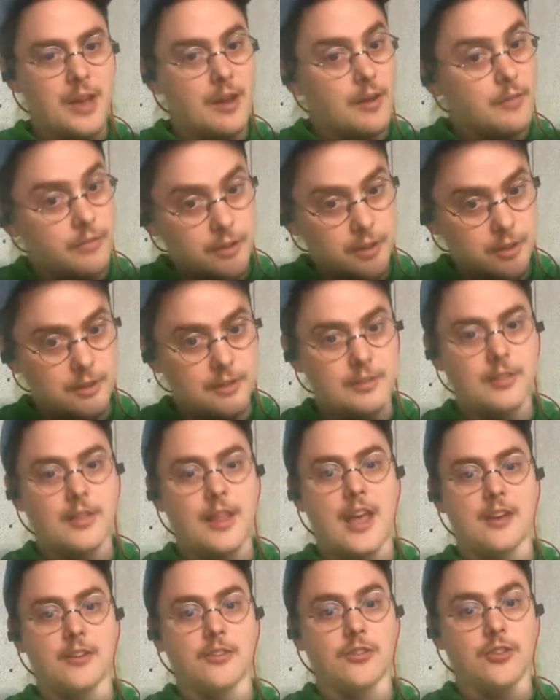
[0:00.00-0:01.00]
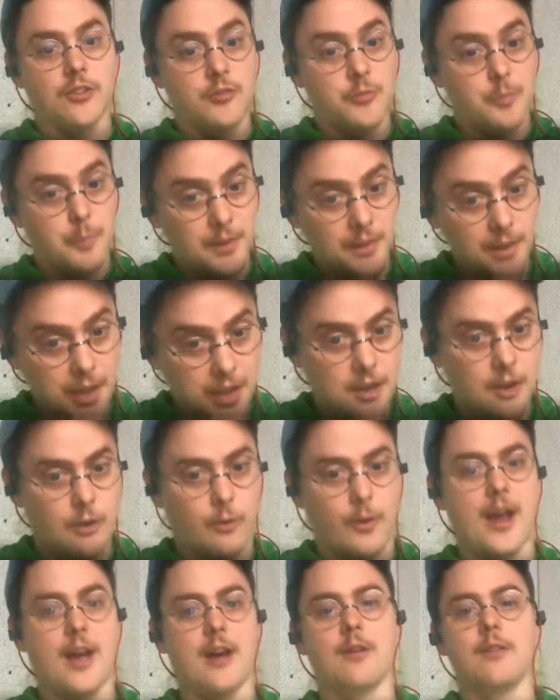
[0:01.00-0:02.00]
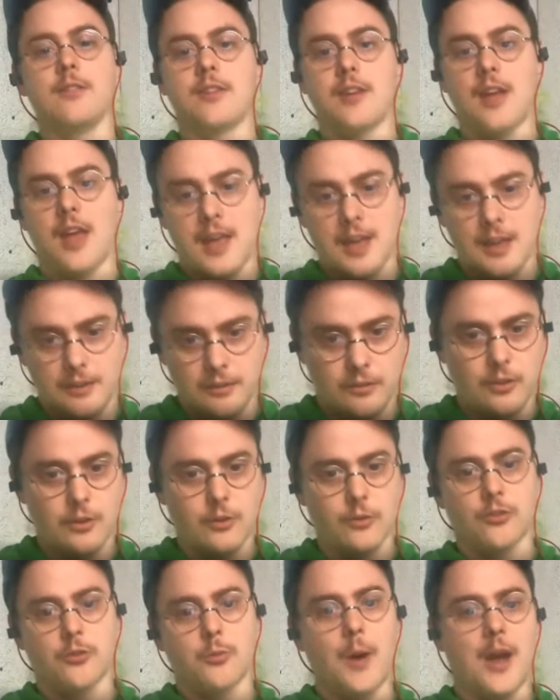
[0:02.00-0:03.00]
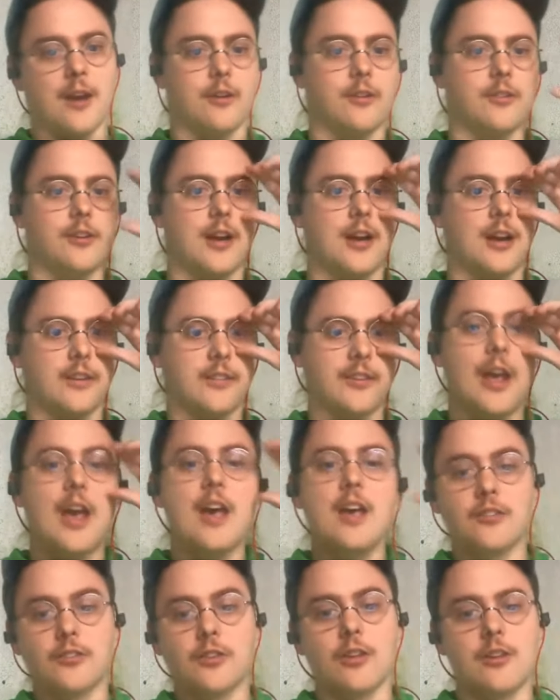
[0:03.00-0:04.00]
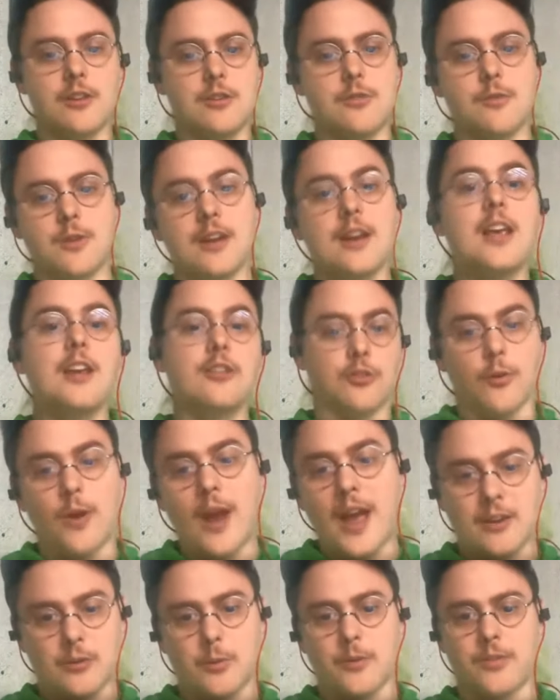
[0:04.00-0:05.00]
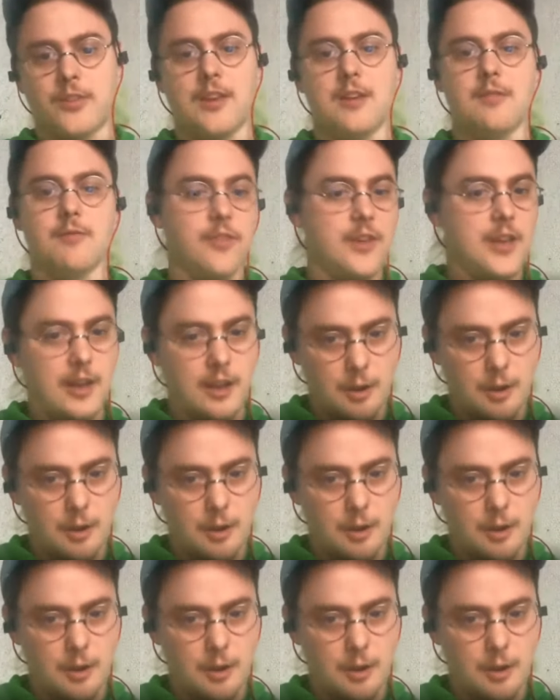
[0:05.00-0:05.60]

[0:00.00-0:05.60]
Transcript: And we have the LangServe Playground and the Swagger docs so that you can interact with it